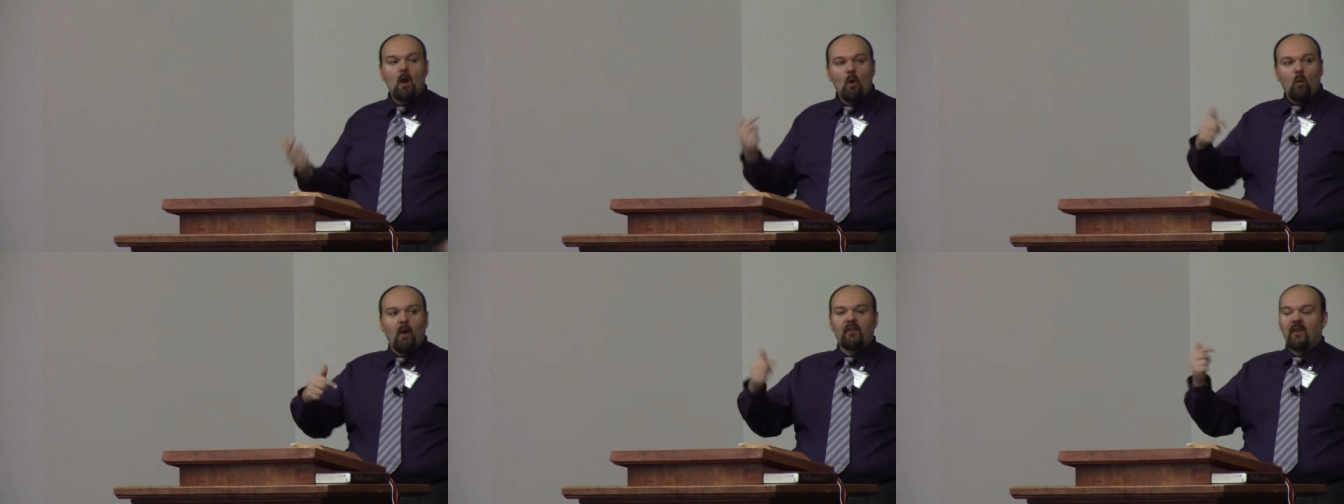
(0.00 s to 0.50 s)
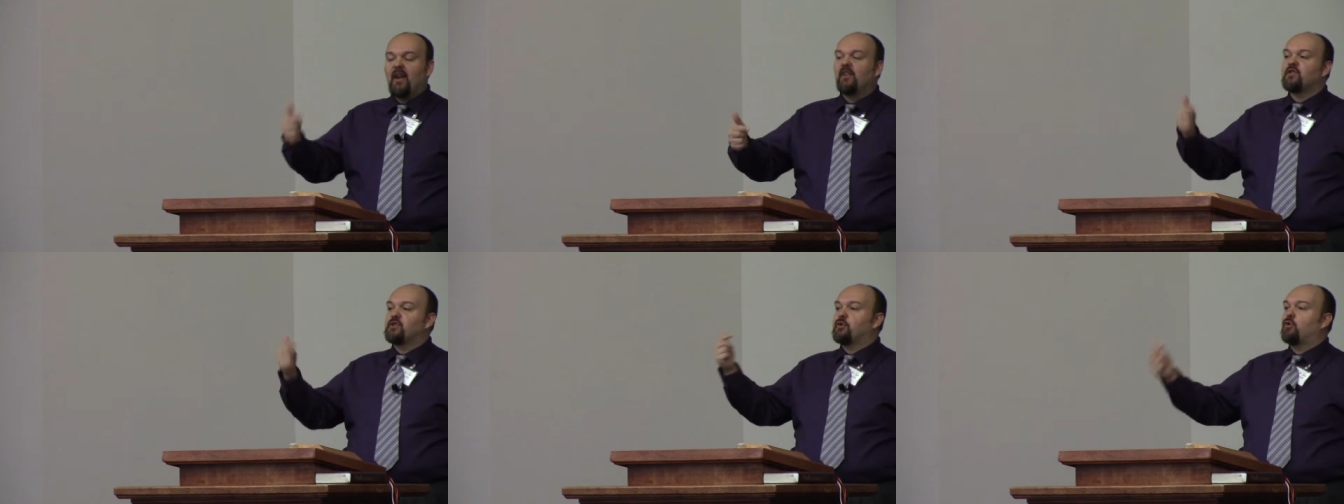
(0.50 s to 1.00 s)
was
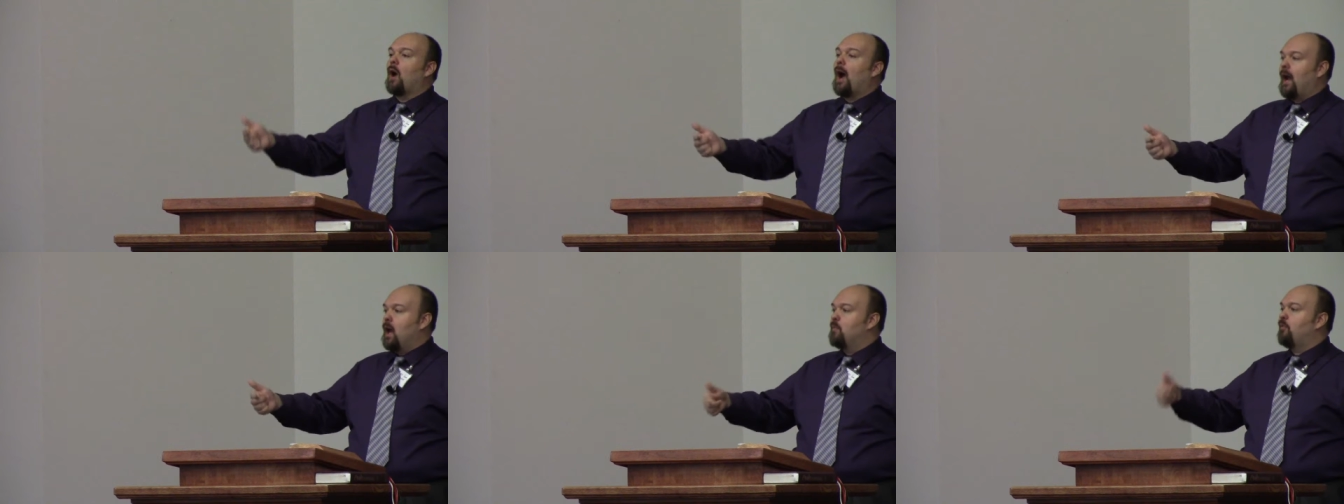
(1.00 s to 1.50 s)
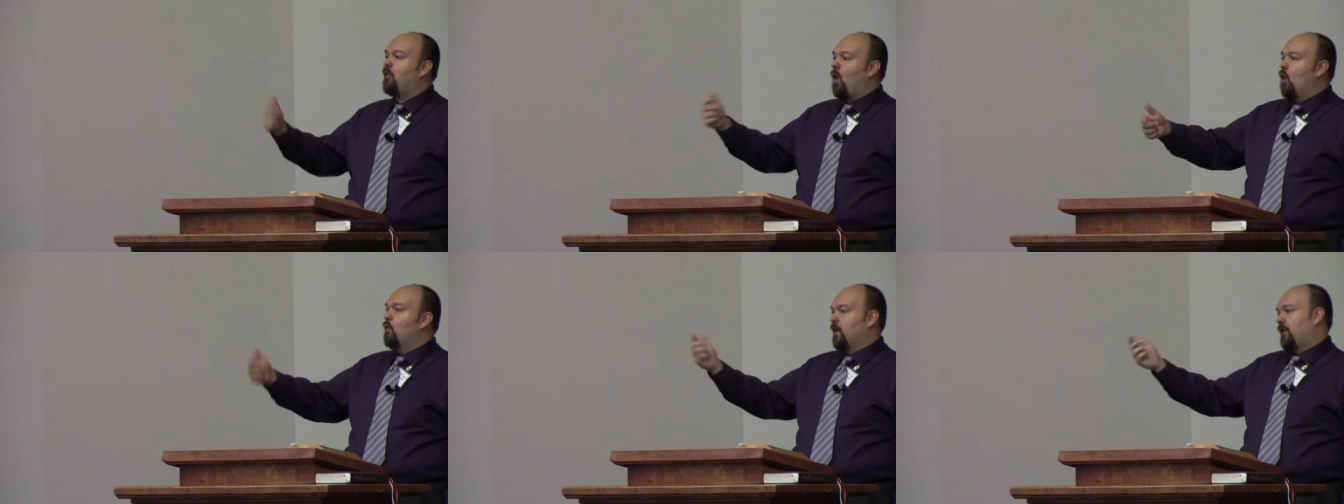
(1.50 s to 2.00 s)
his triumph
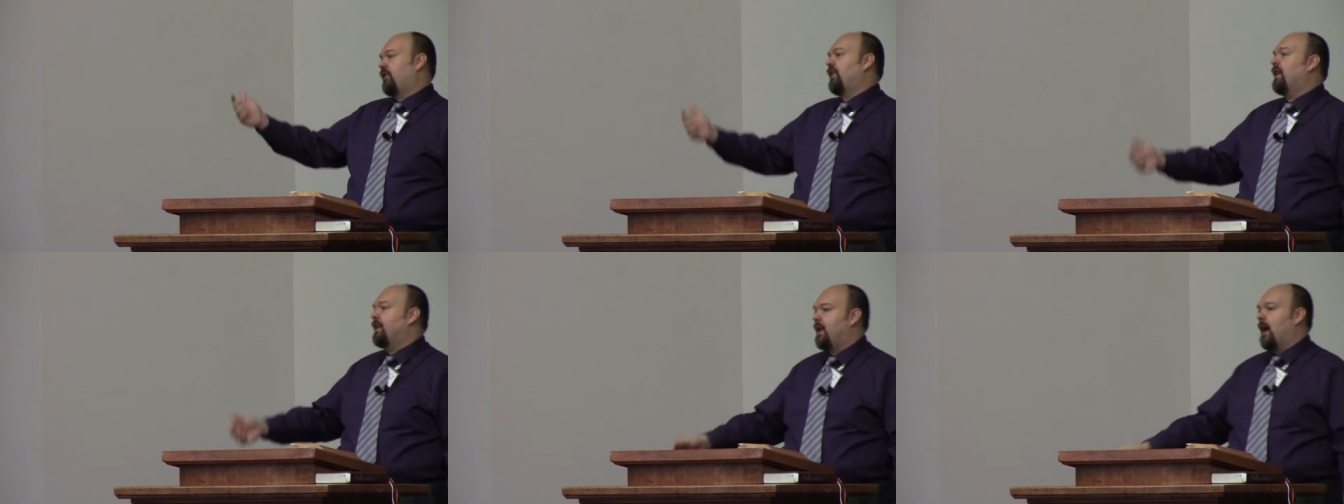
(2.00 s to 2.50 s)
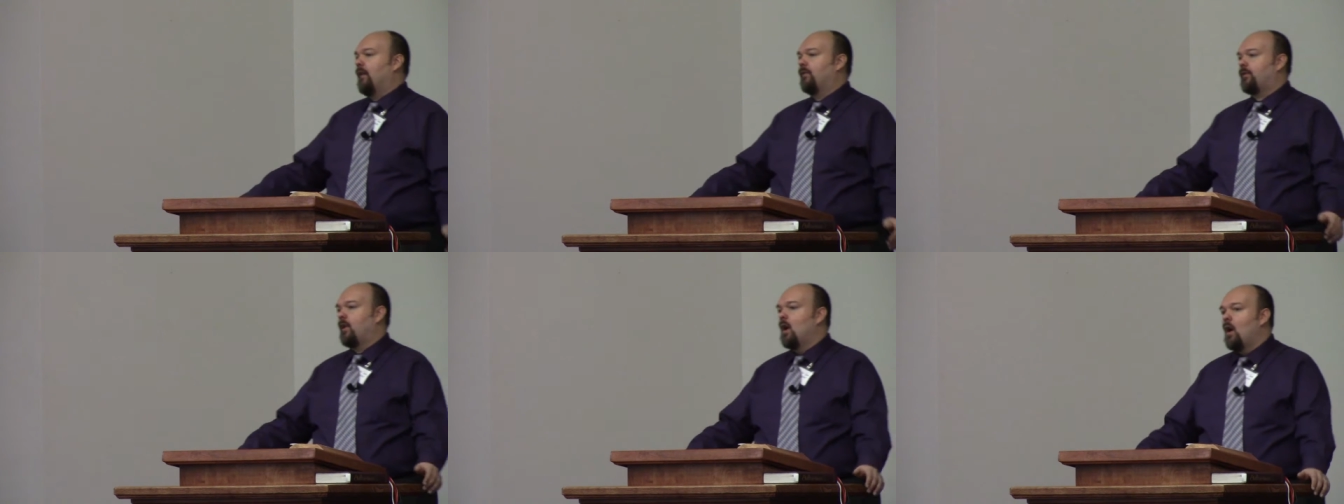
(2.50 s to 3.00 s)
over sin and
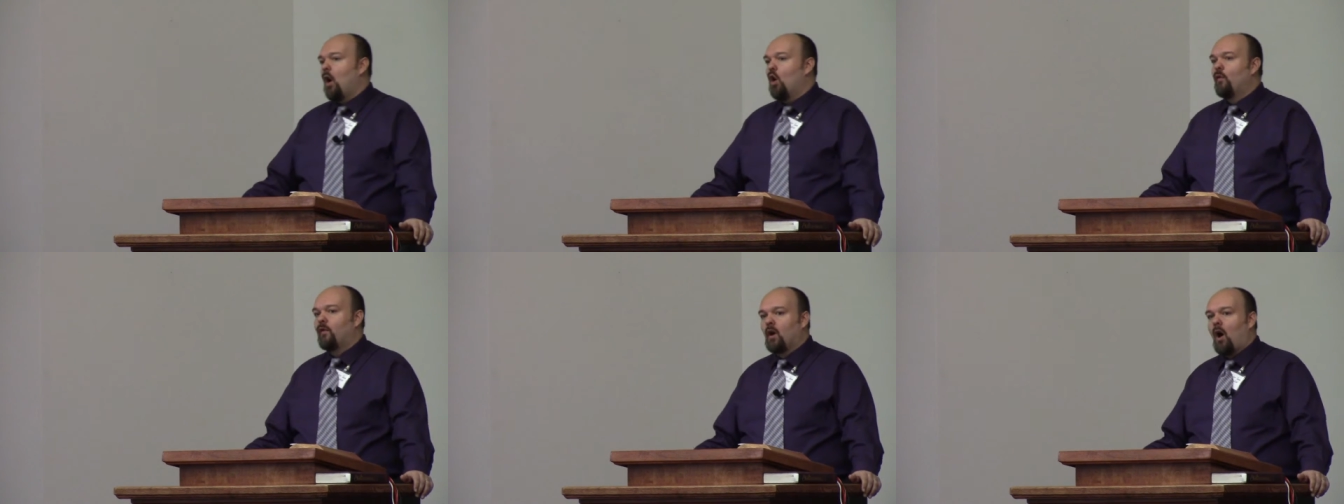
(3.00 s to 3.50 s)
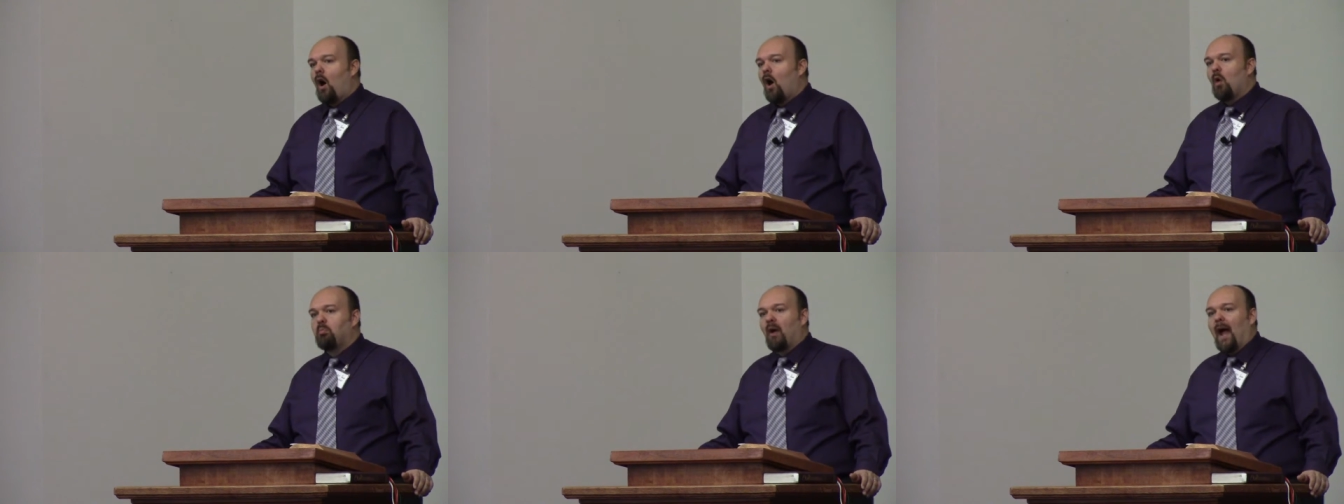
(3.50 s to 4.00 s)
death, over
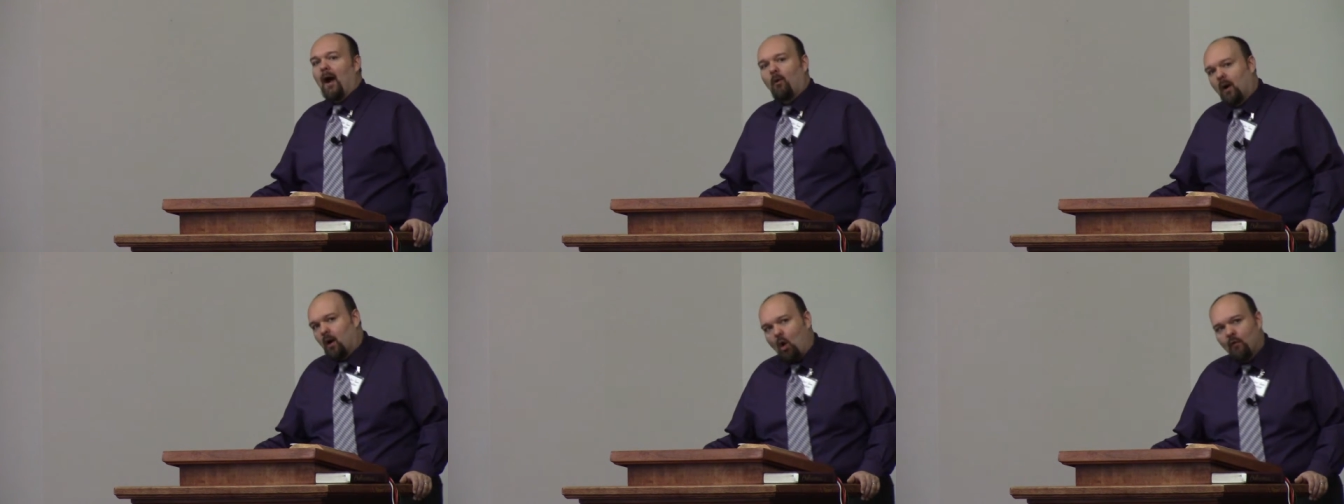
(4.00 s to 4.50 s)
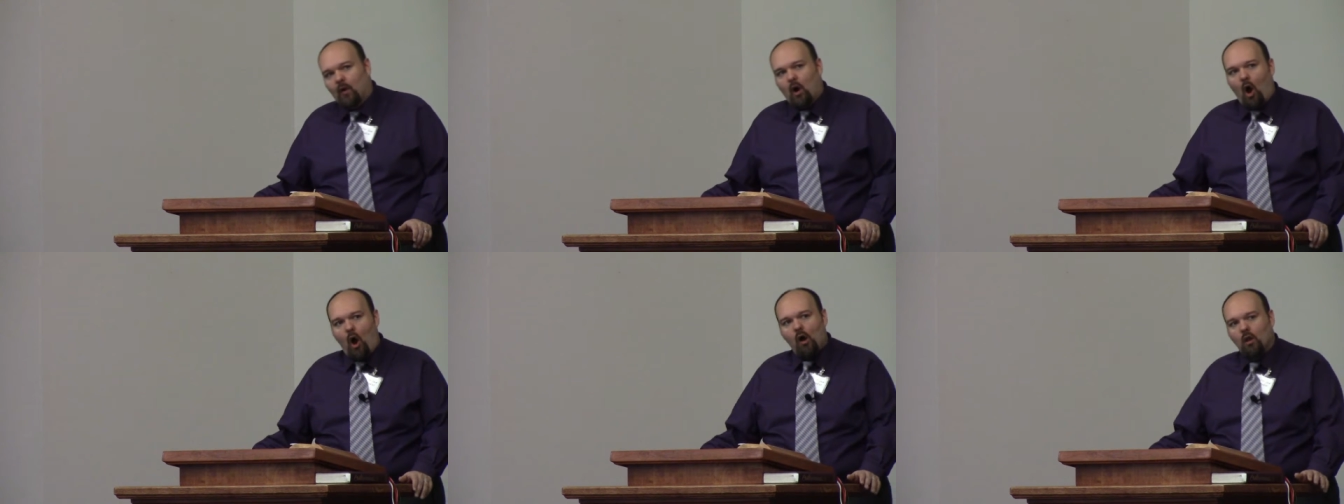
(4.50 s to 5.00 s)
all power, over
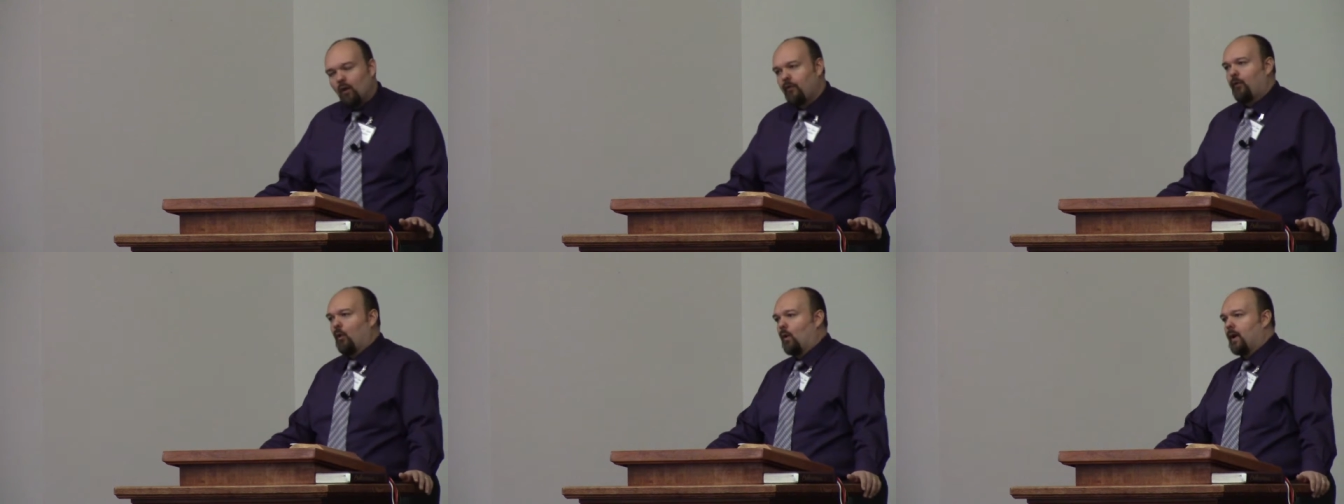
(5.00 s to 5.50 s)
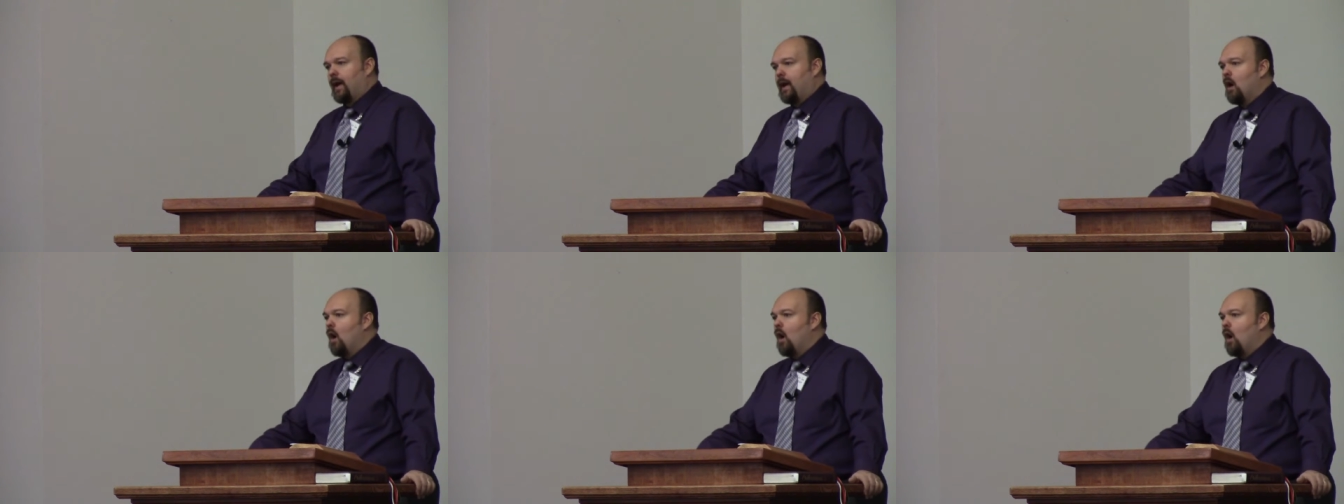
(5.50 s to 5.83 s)
all authority,